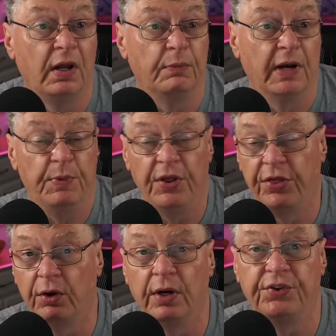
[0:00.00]
It might be
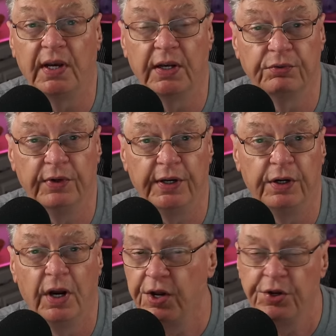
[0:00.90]
30 seconds
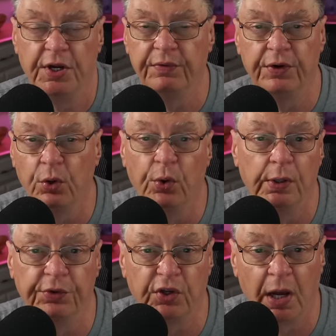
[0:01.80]
later. You never knew when
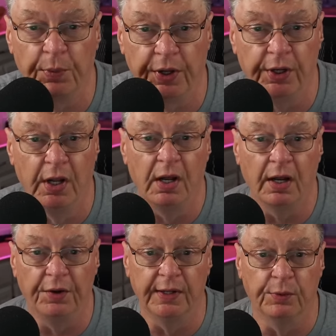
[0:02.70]
it was coming,
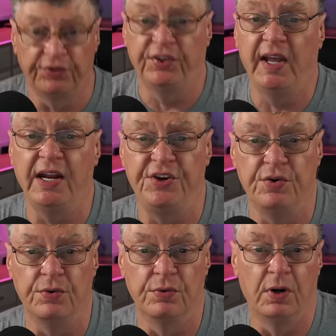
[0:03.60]
and then it would just hit
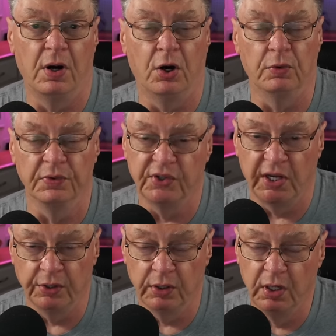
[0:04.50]
you all of a
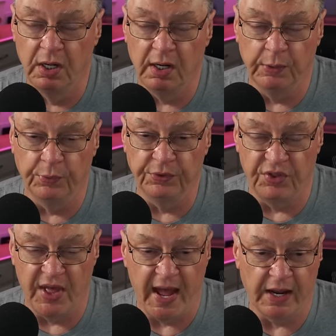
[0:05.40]
sudden. It was
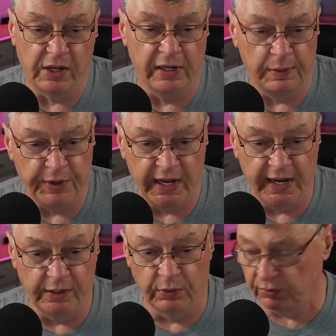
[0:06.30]
that kind of
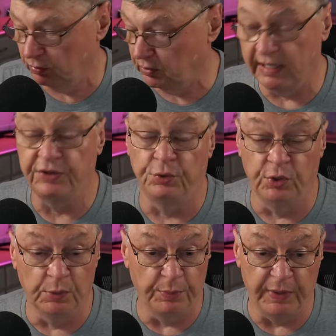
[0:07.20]
pain. It was
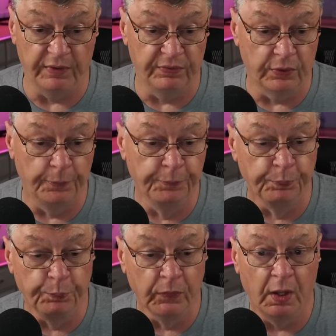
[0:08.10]
extremely painful.
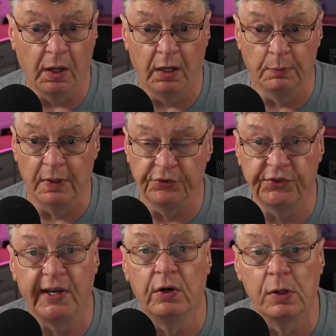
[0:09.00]
On a
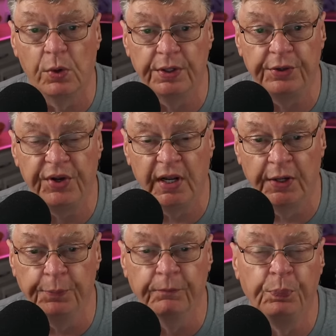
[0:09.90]
scale of 1 to
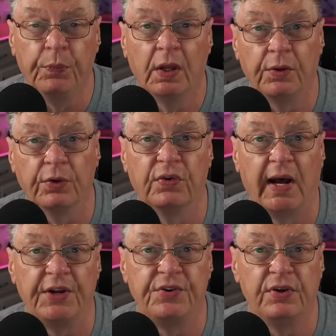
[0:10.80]
10, those
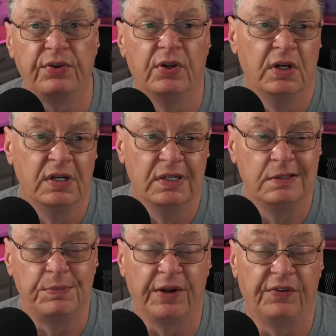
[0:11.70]
flashes,
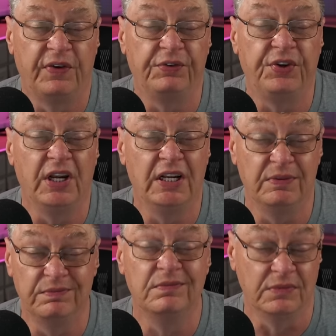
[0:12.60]
about a
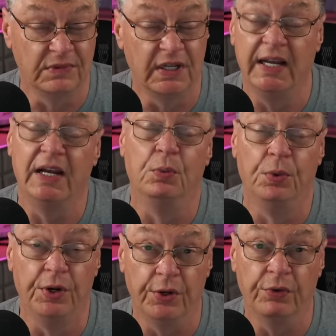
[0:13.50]
15, it
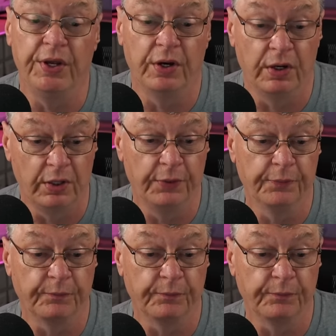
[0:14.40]
really hurt.